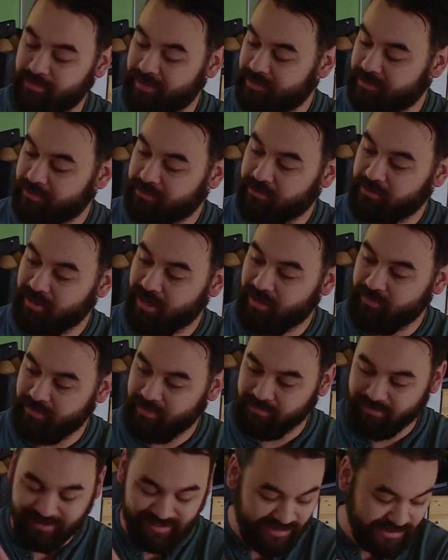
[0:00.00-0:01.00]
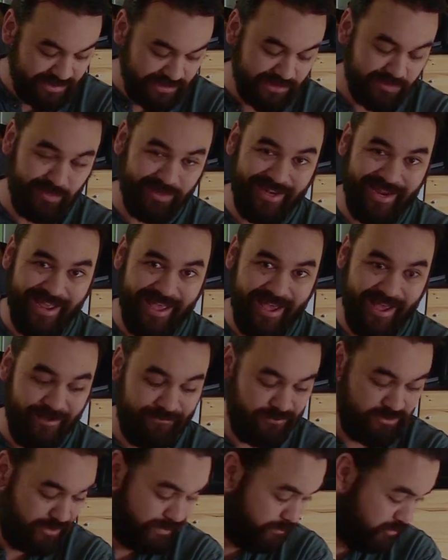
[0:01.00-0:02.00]
make a grommet, but this is what I
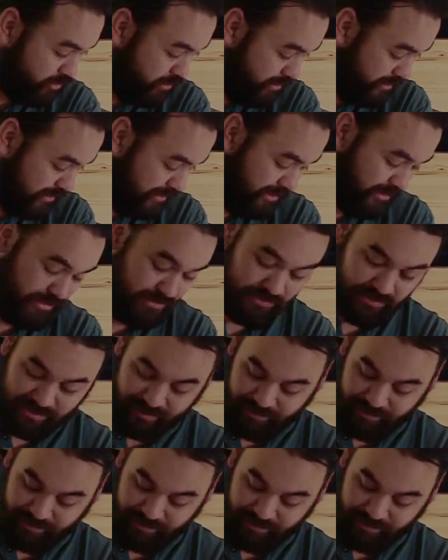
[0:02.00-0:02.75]
have, so I'm going to use